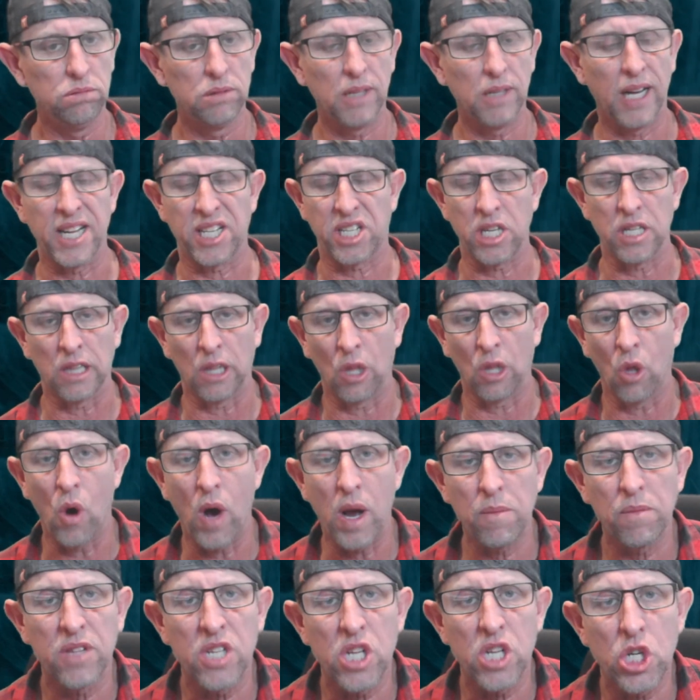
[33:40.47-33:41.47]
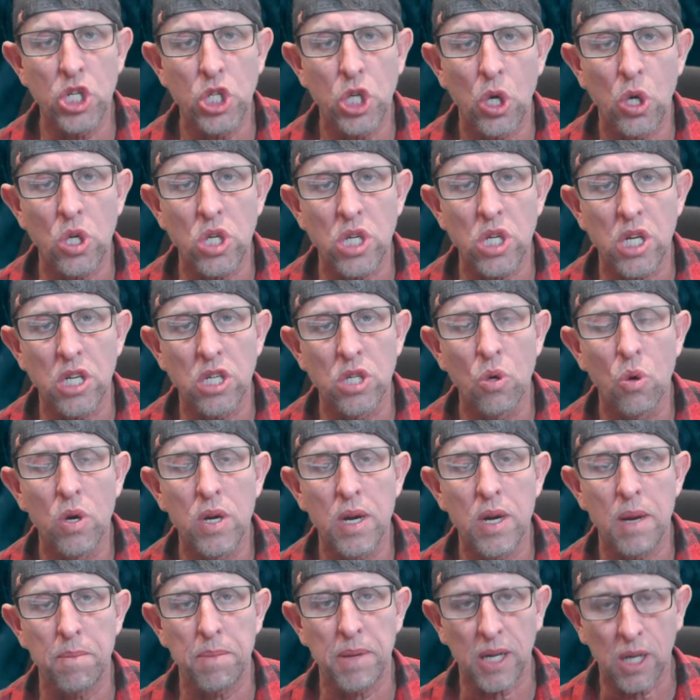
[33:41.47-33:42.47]
it's in line with your duty. You're
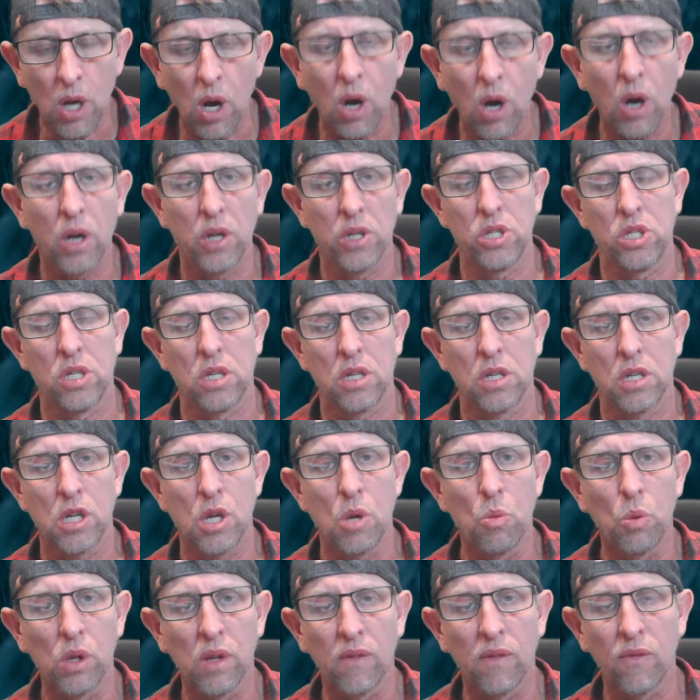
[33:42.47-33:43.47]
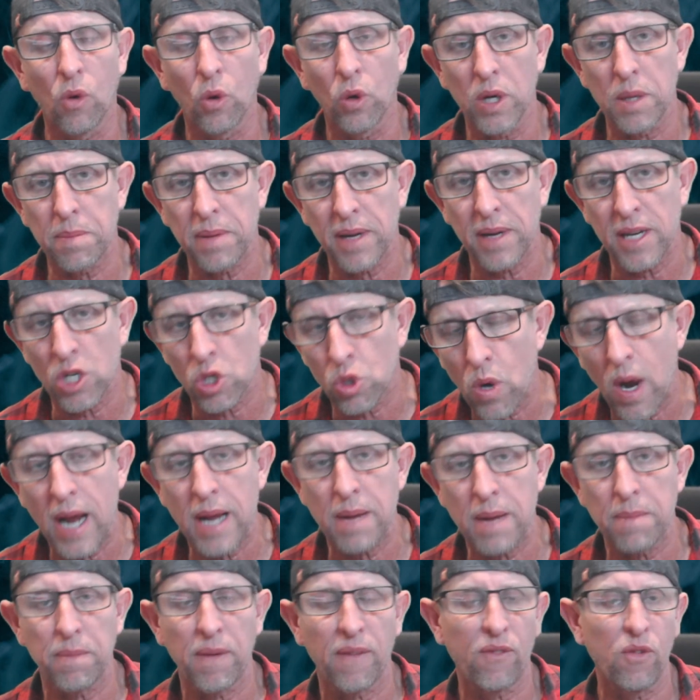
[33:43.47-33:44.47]
doing it because you will have already been
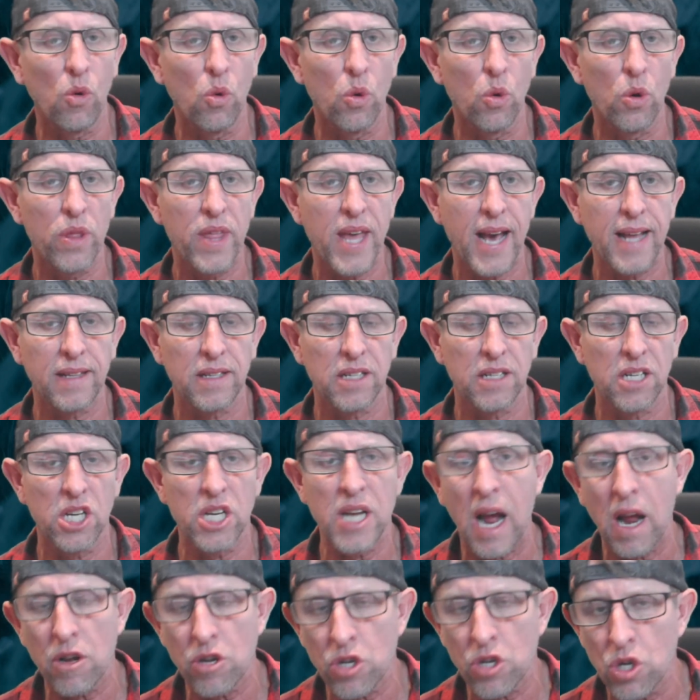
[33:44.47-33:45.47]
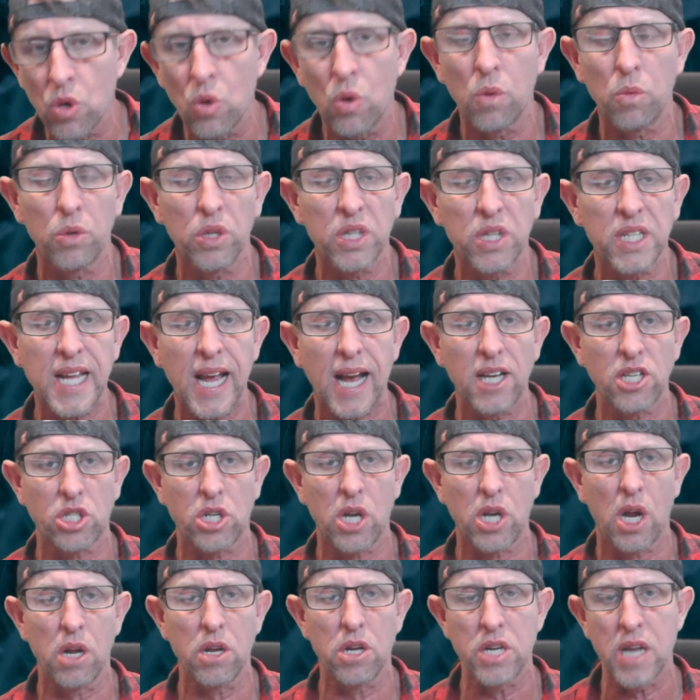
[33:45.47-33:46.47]
trained before that. You don't do it with
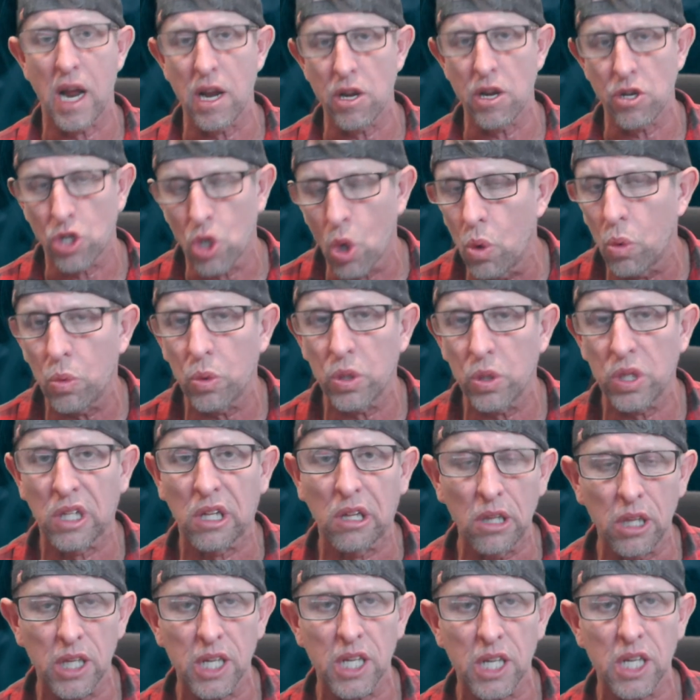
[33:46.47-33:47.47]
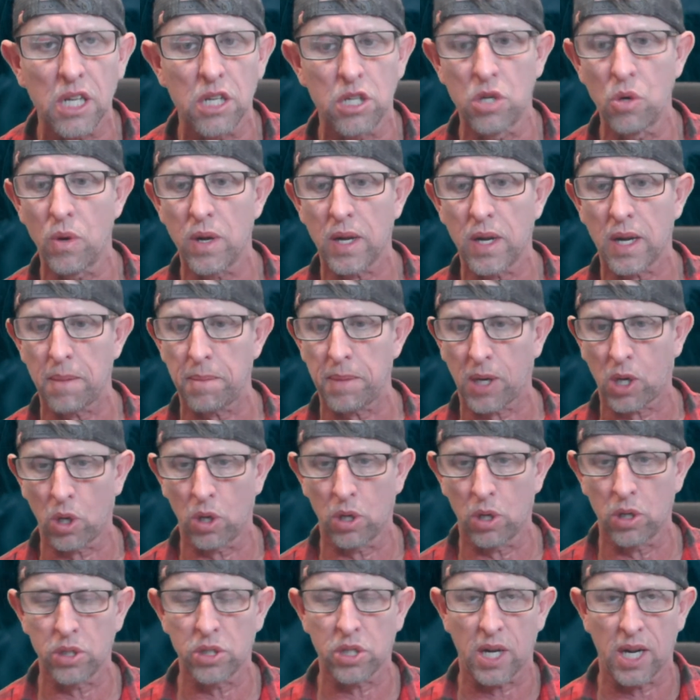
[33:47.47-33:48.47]
gusto. You don't do it with glee. You're doing it
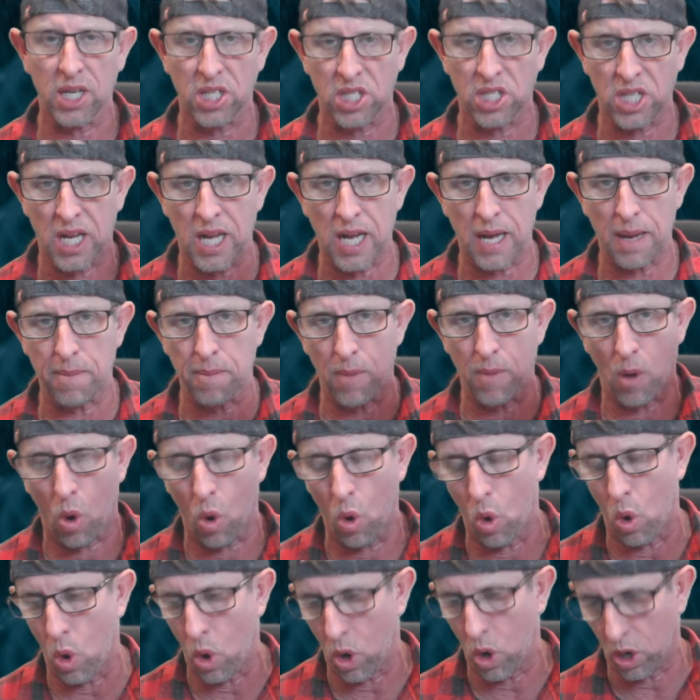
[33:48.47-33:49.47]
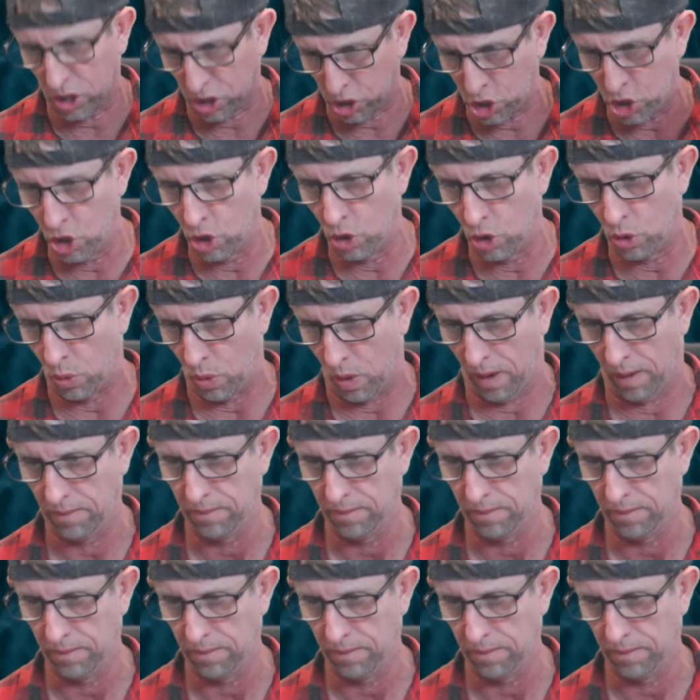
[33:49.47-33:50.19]
because it's him or you.